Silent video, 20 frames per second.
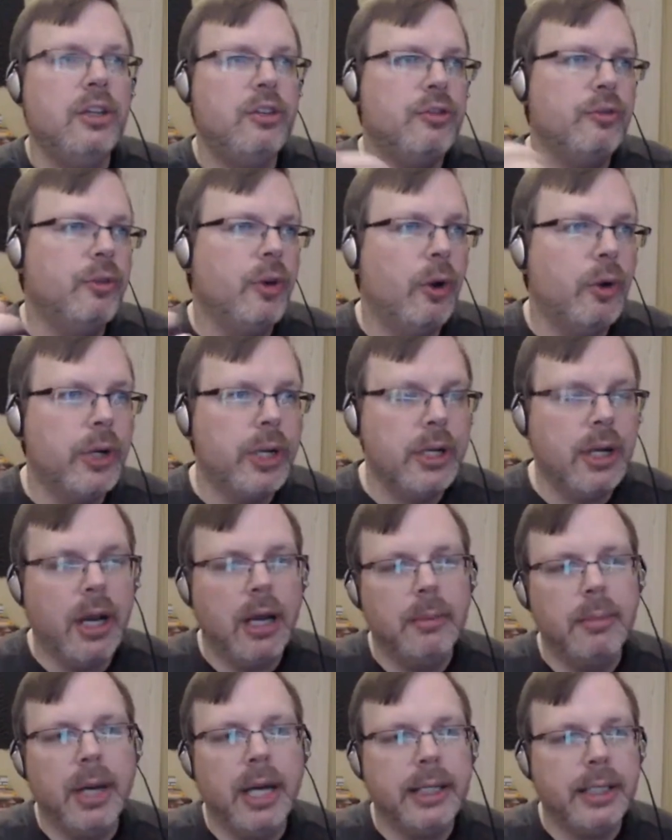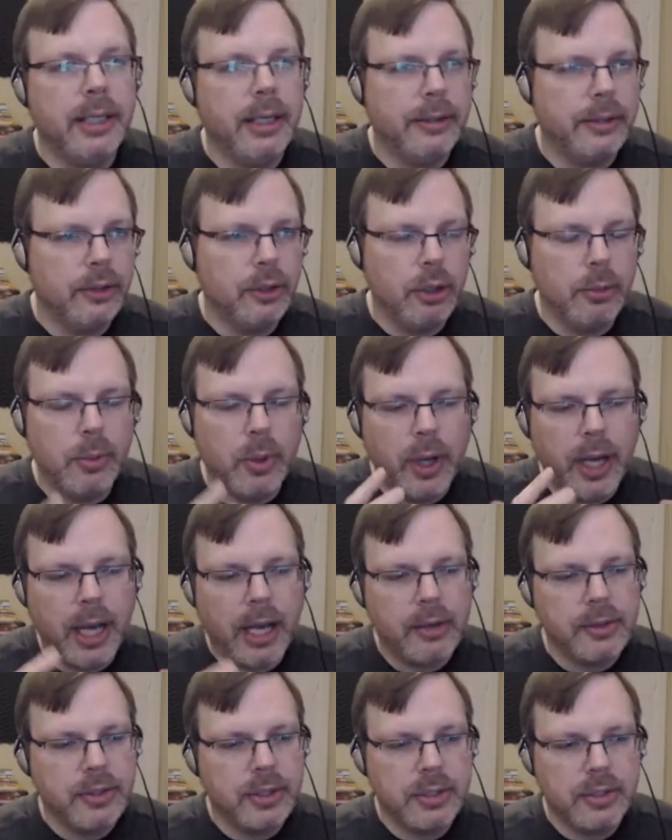voted on by the other noble
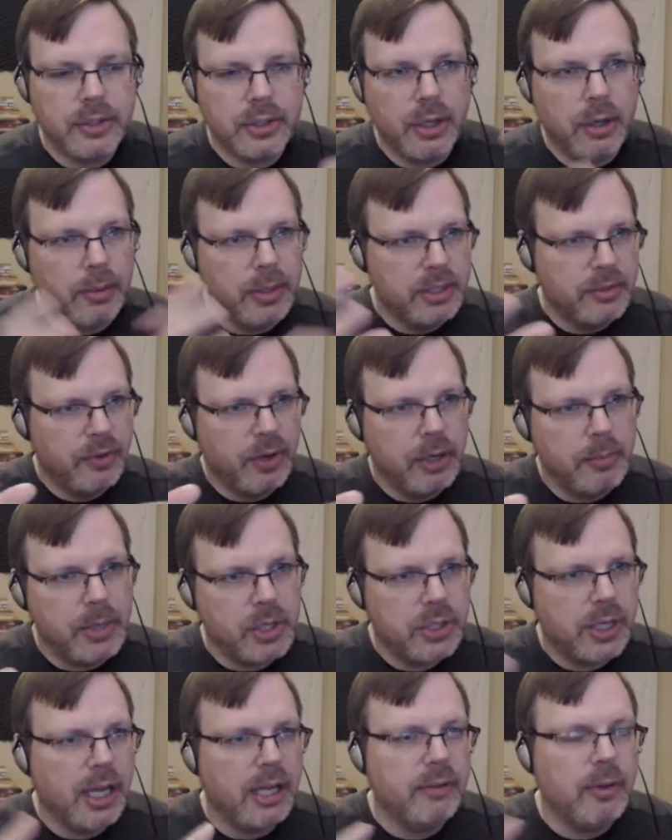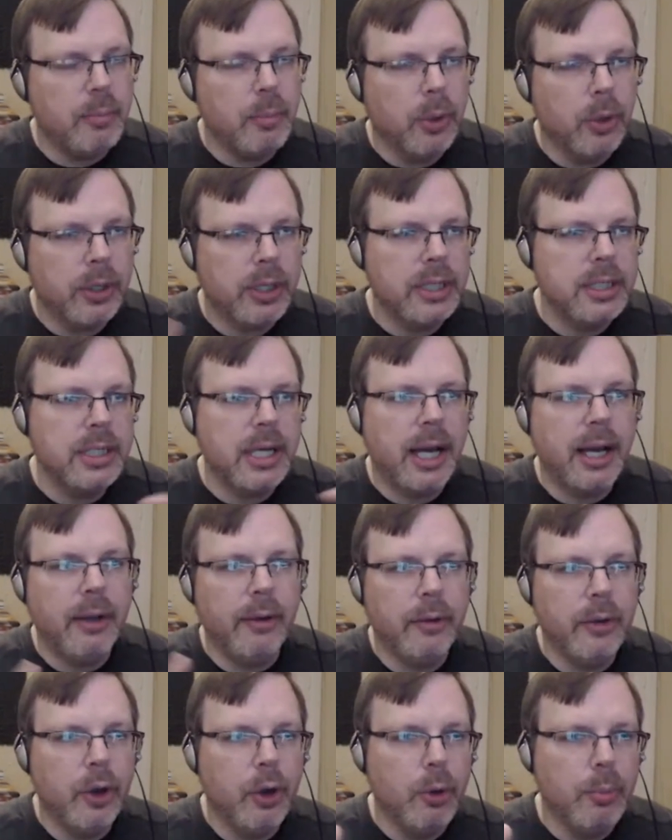houses. So it's very much kind of a mercantile
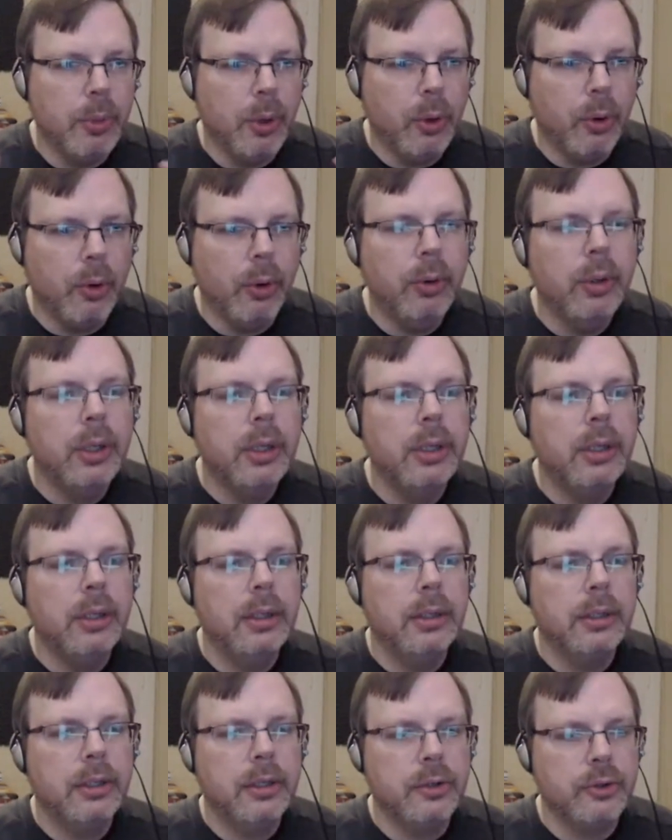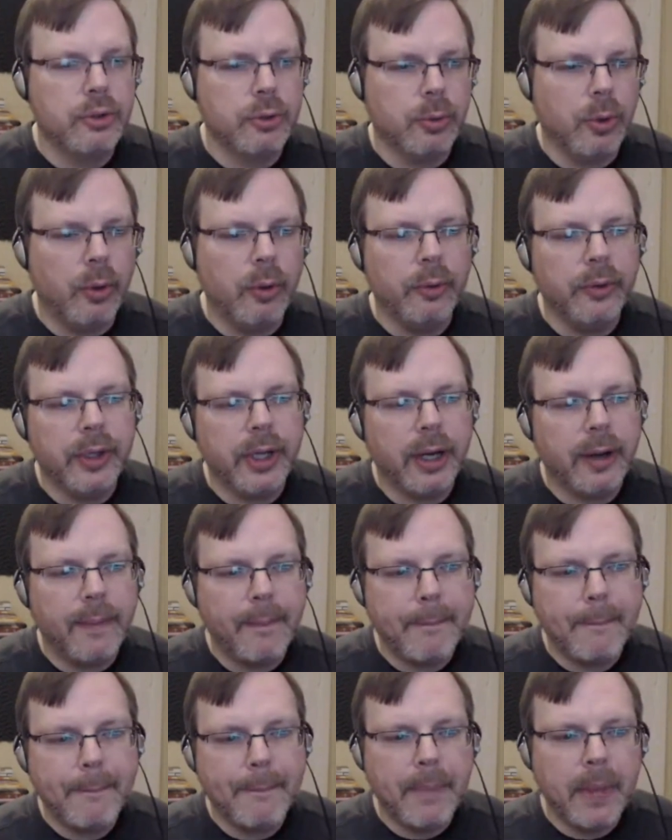noble control
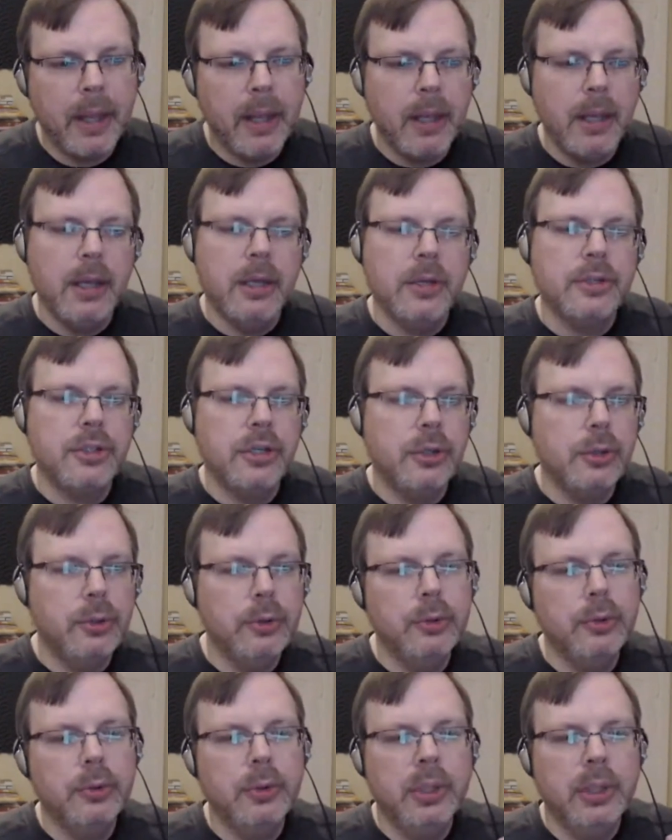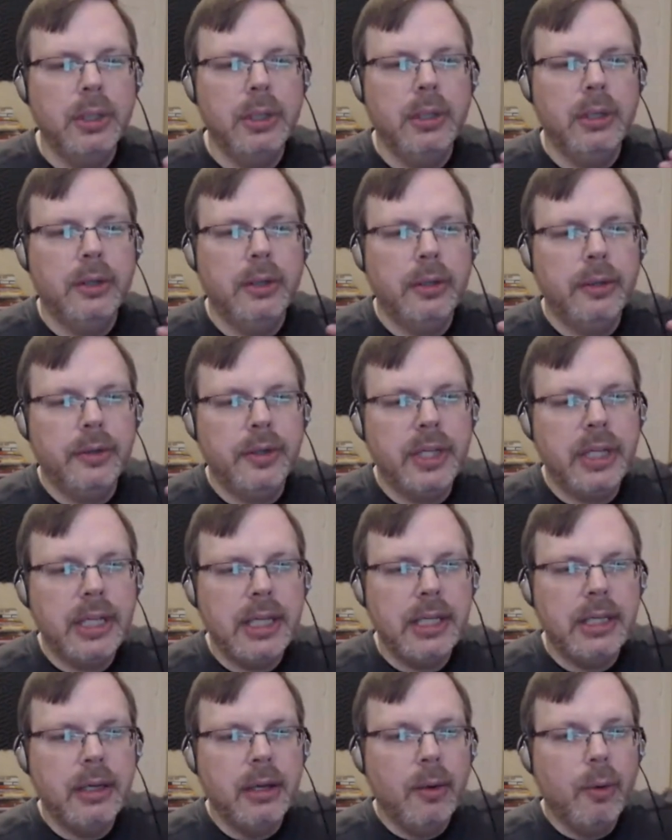there. To
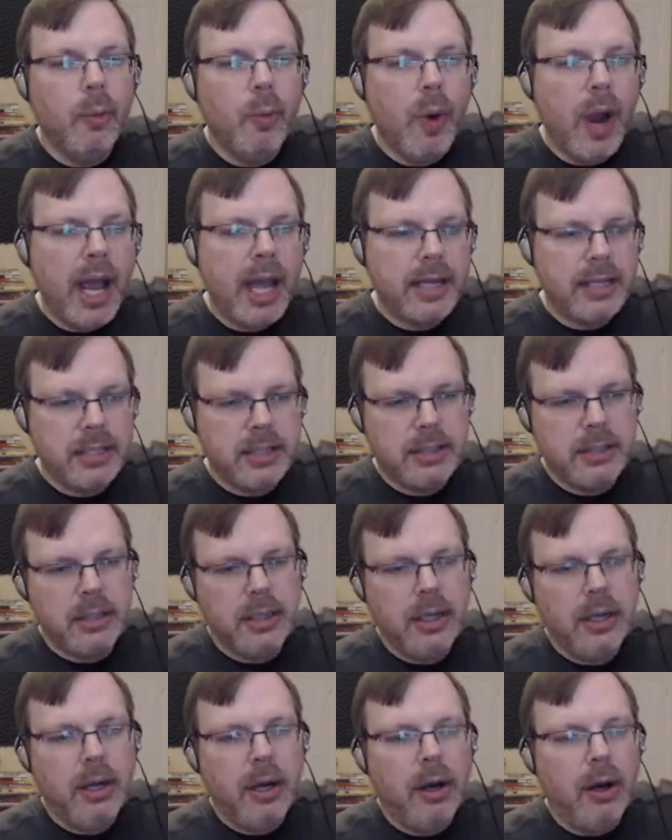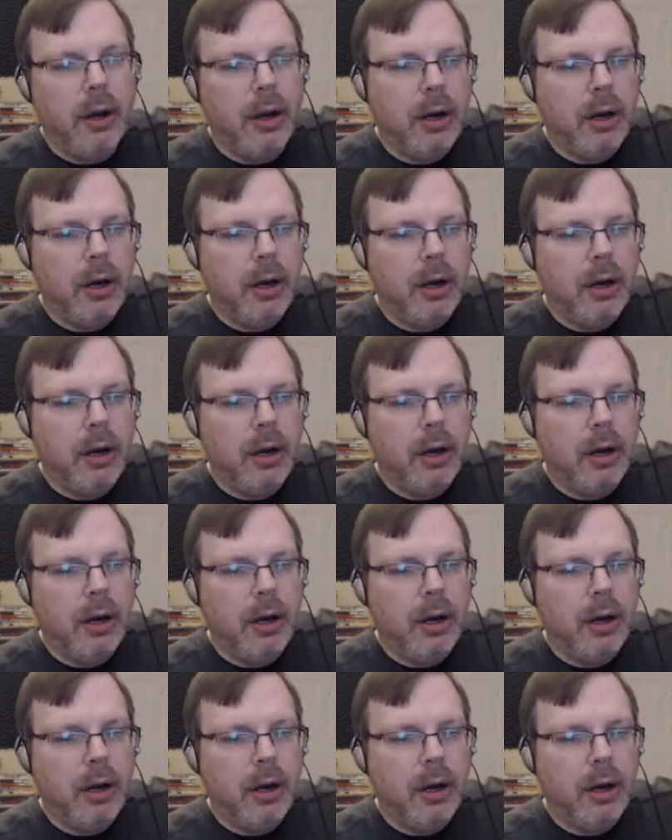the west are the
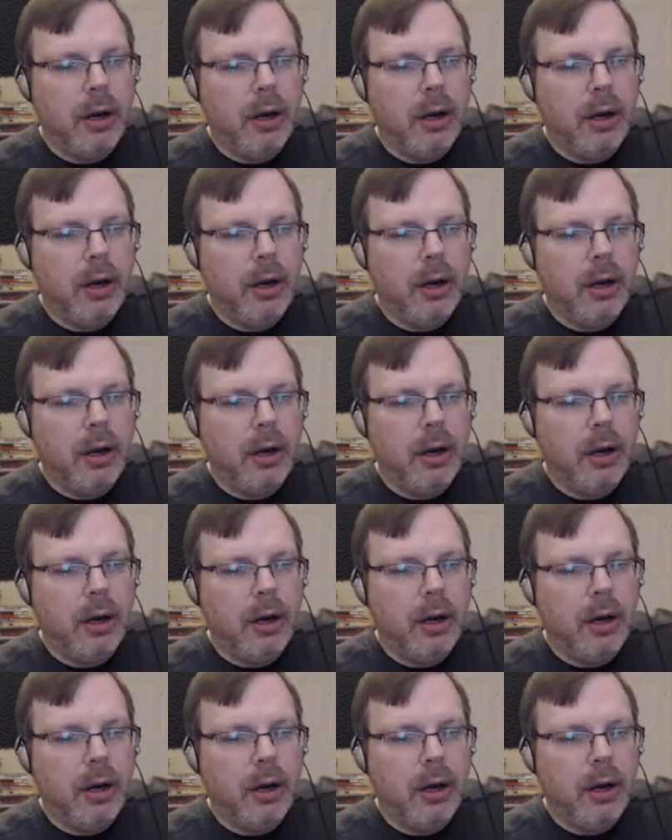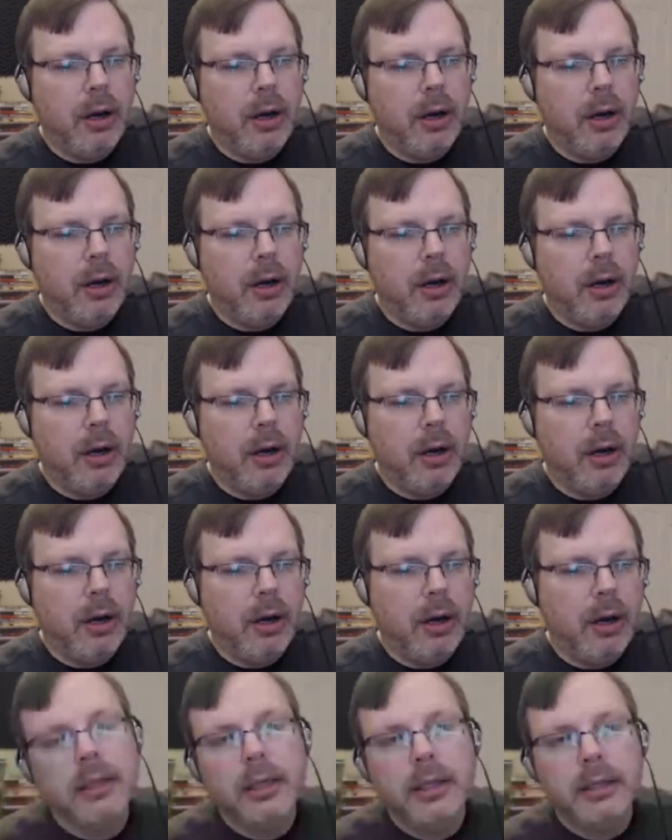Great Mountains, the Jaws.
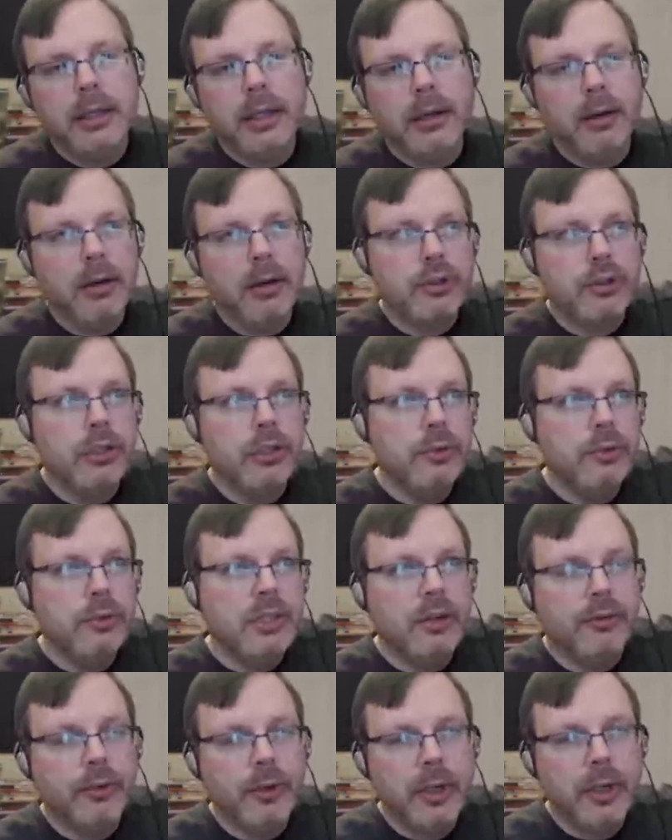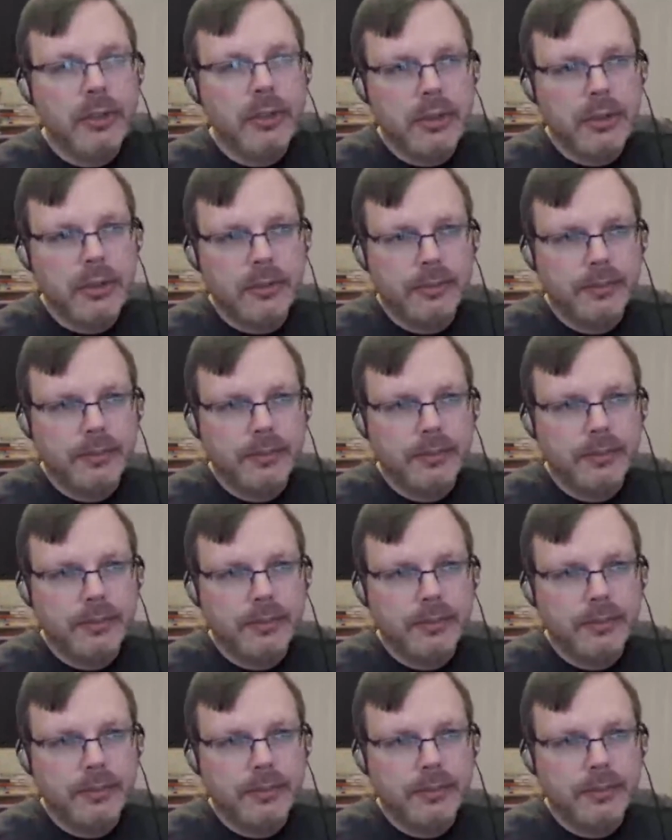And there are 2 different